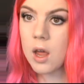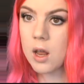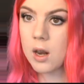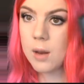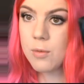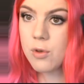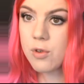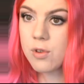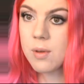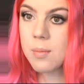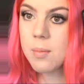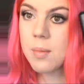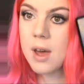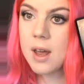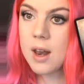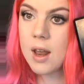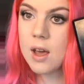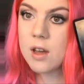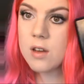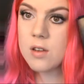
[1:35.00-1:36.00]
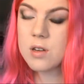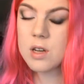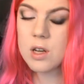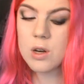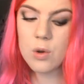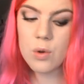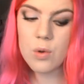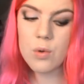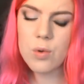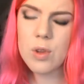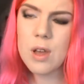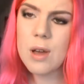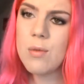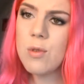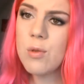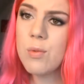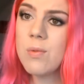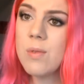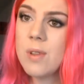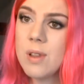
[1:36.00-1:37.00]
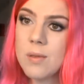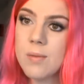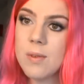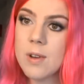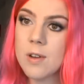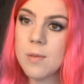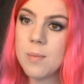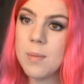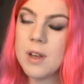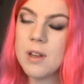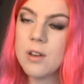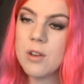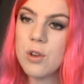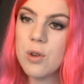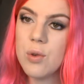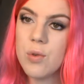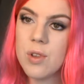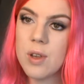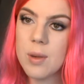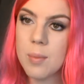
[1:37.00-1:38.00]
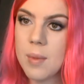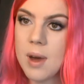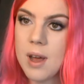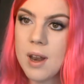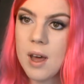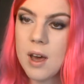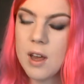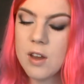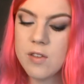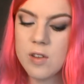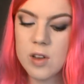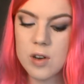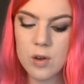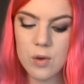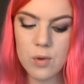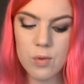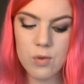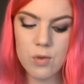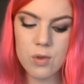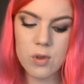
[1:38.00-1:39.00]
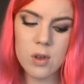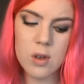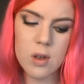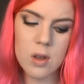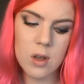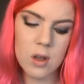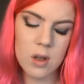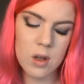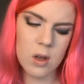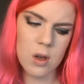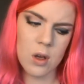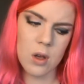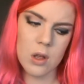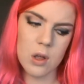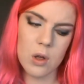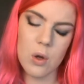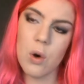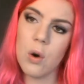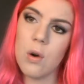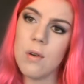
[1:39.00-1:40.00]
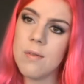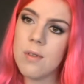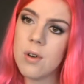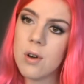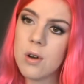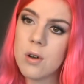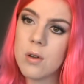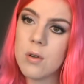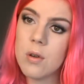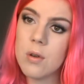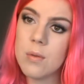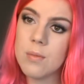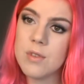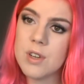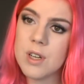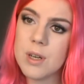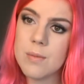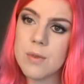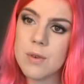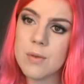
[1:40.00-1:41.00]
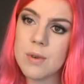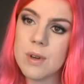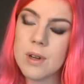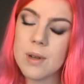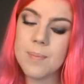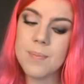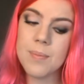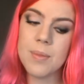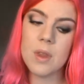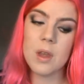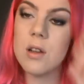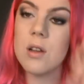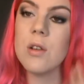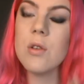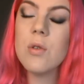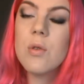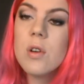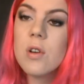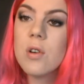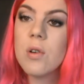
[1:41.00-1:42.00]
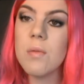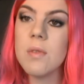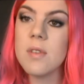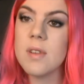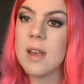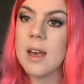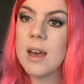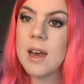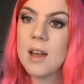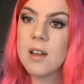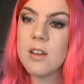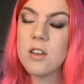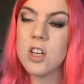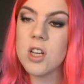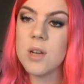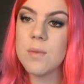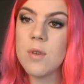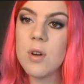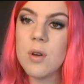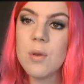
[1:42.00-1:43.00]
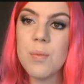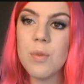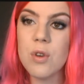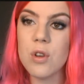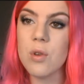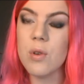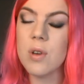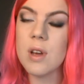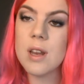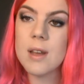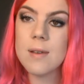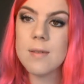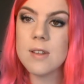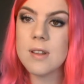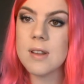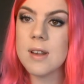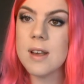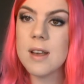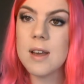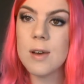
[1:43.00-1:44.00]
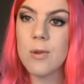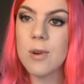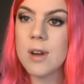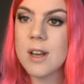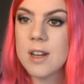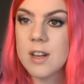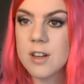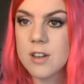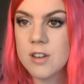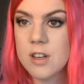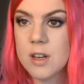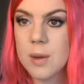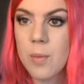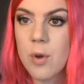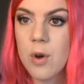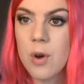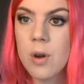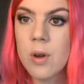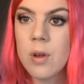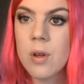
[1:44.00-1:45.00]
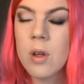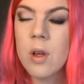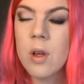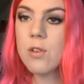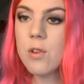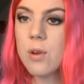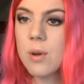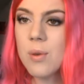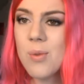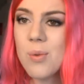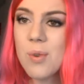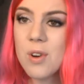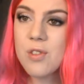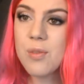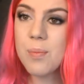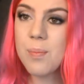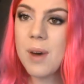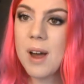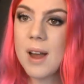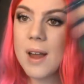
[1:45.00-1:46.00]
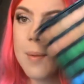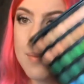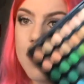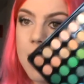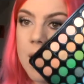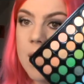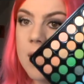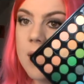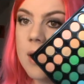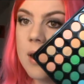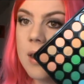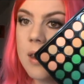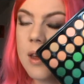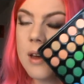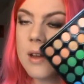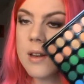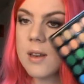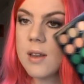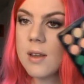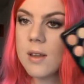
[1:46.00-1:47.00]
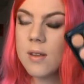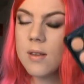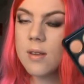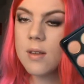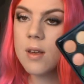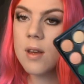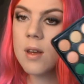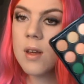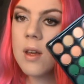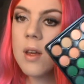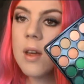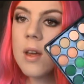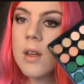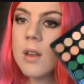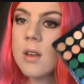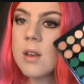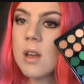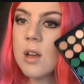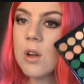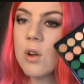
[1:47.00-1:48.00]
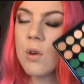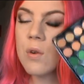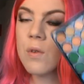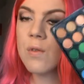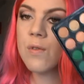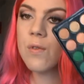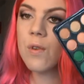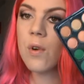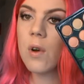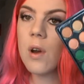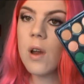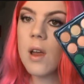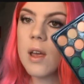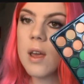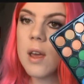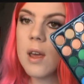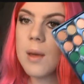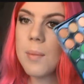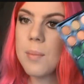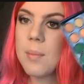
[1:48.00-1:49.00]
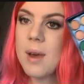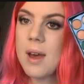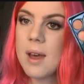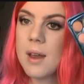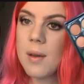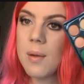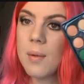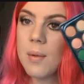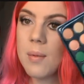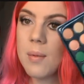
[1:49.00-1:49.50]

And I'm using matte eyeshadows. I would really recommend using matte eyeshadows over um, shimmery. You can always add shimmer, but you can never take away that shimmer. So if you want to buy a palette like this, then go for a matte